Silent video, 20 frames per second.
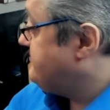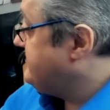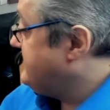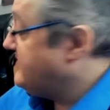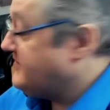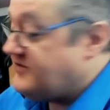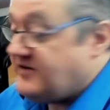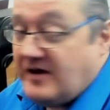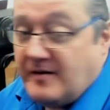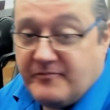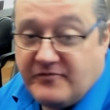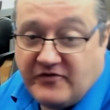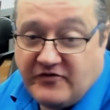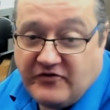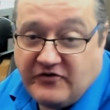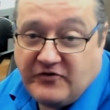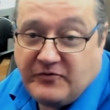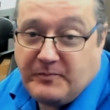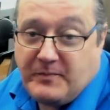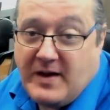In terms of
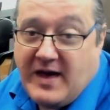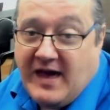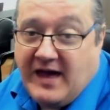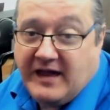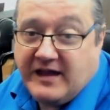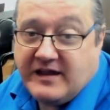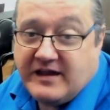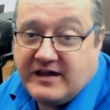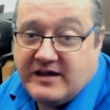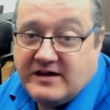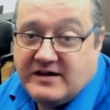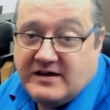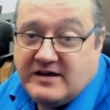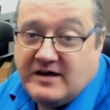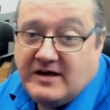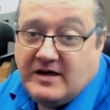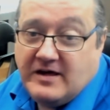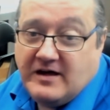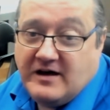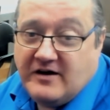spec,
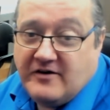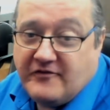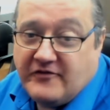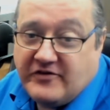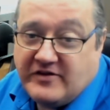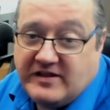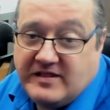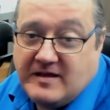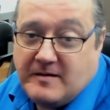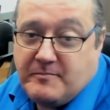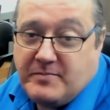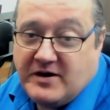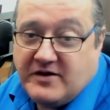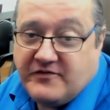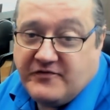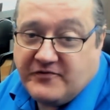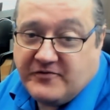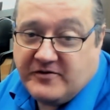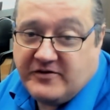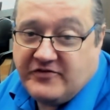obviously they're both
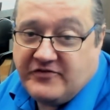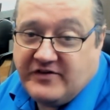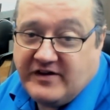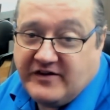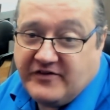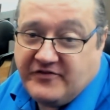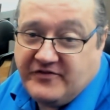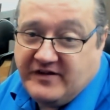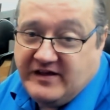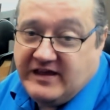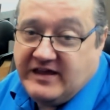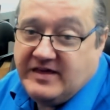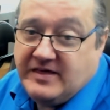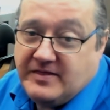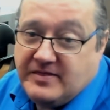360.